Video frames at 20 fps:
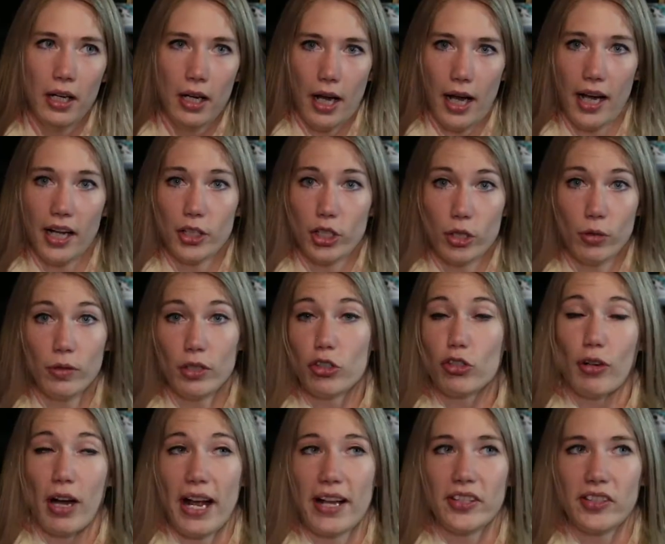uh, to
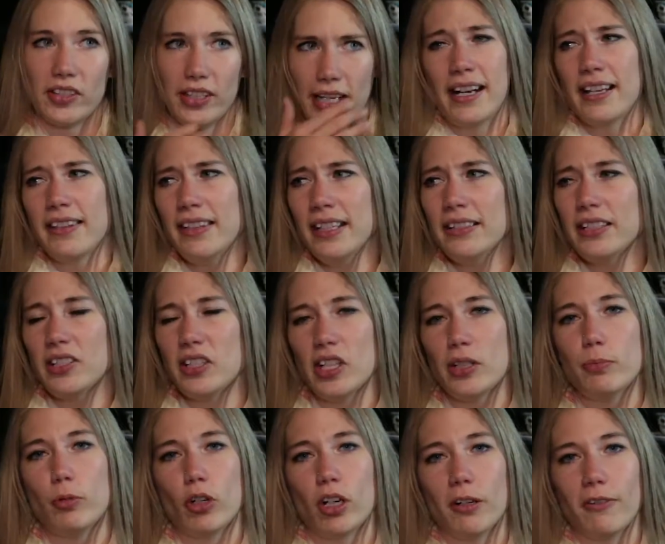address. And I think this
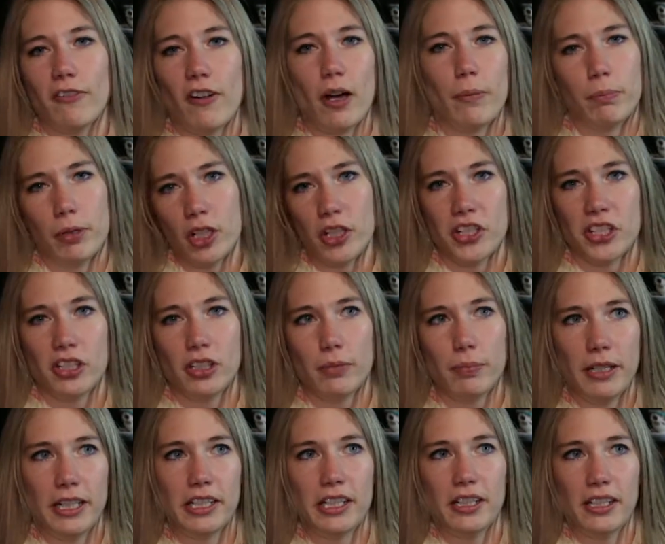is more a personal
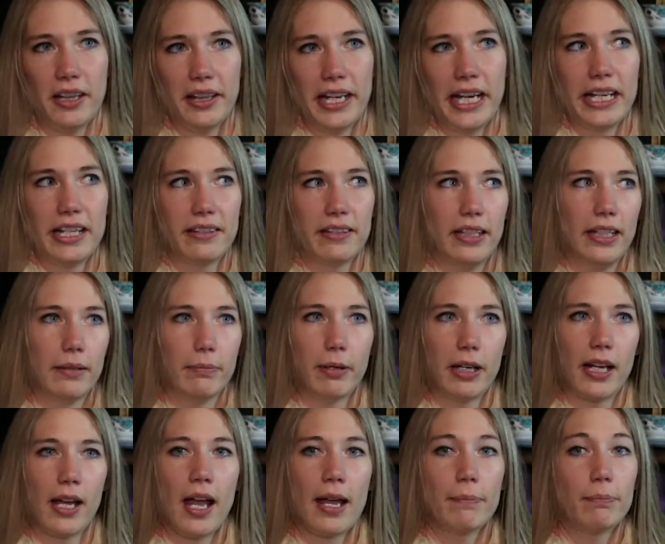opinion than anything,
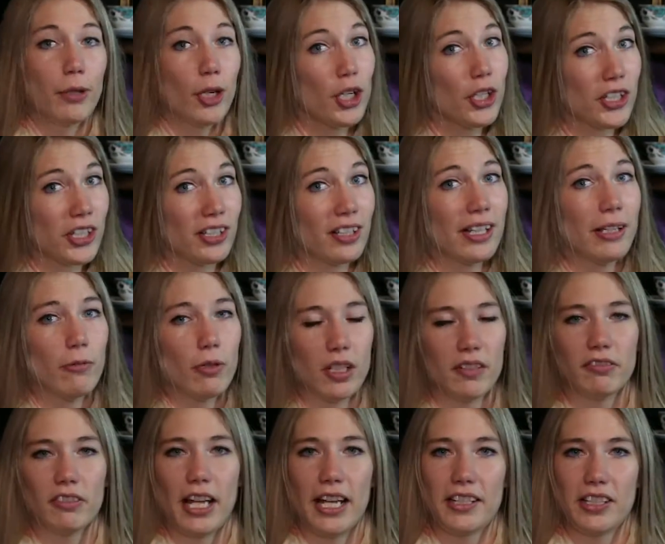but I personally would
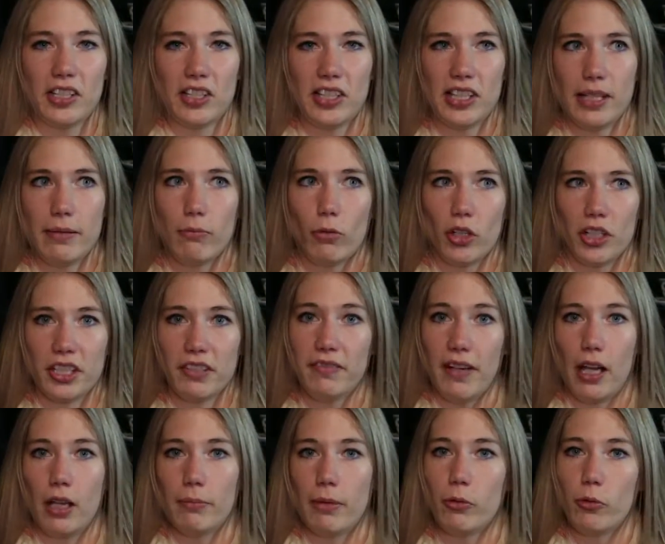have liked to see more
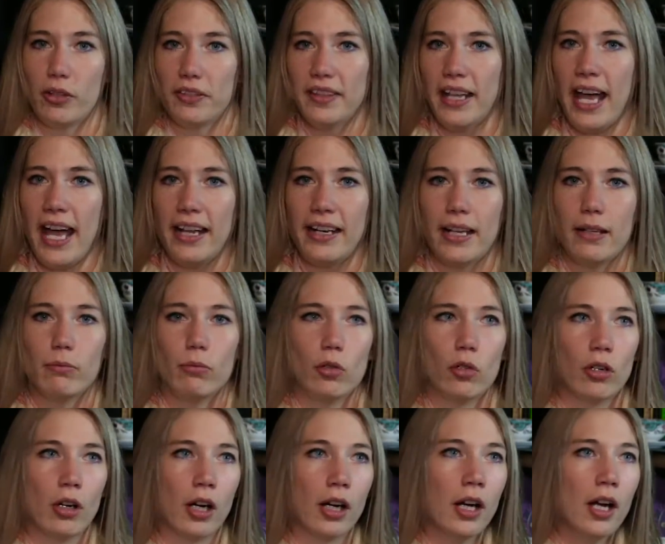development with that and
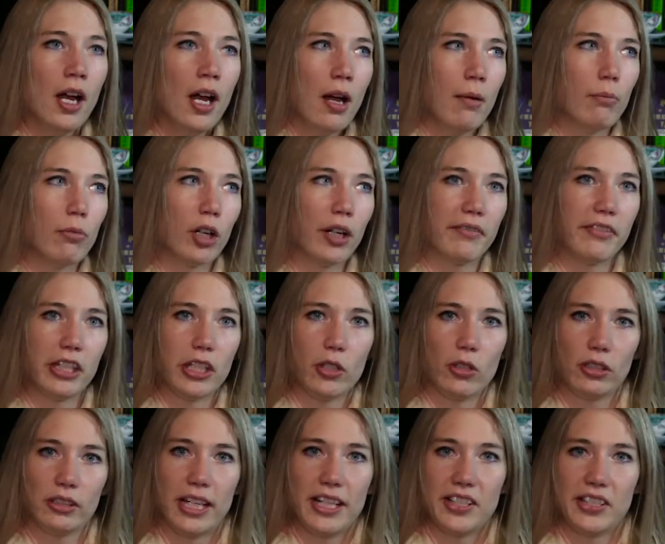more, more of a
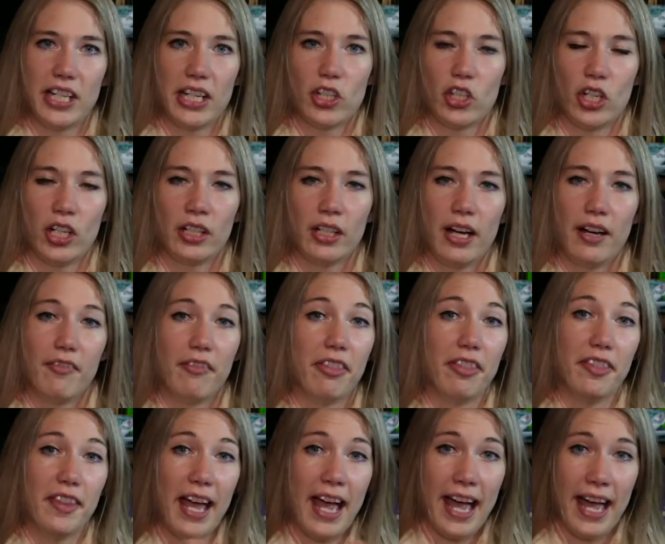utilization
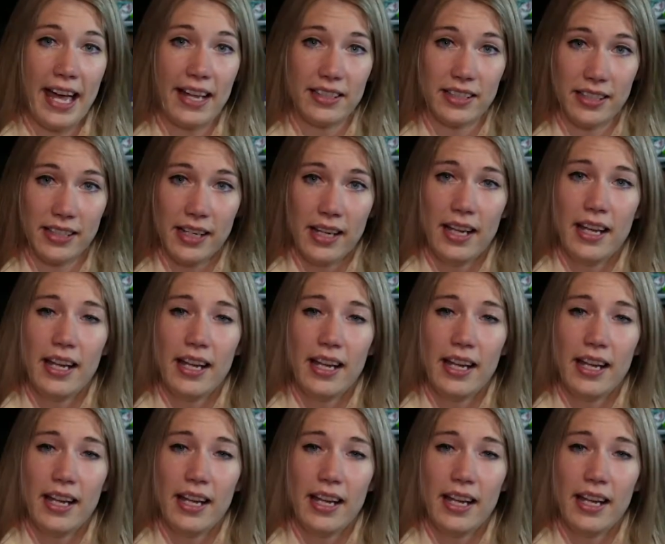of that